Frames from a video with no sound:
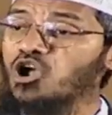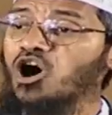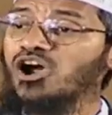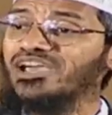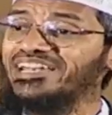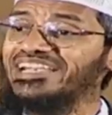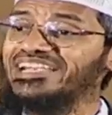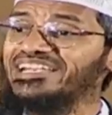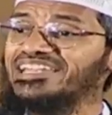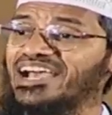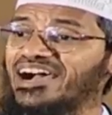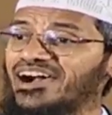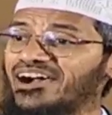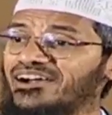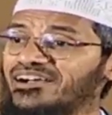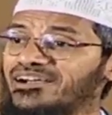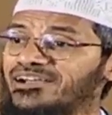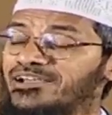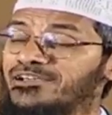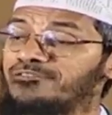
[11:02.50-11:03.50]
law in India
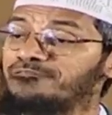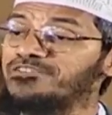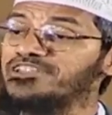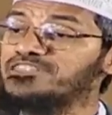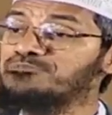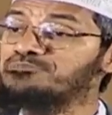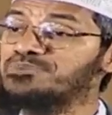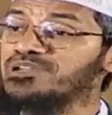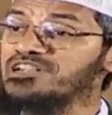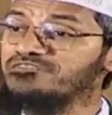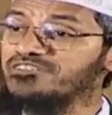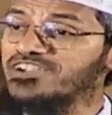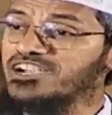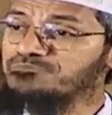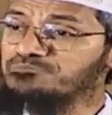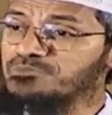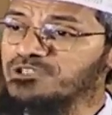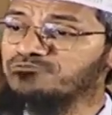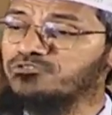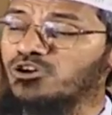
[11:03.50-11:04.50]
which
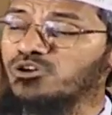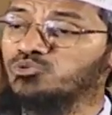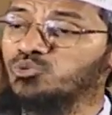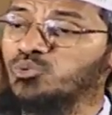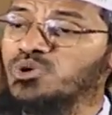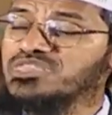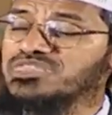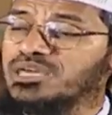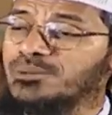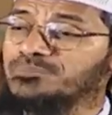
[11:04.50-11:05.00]
prevents me from doing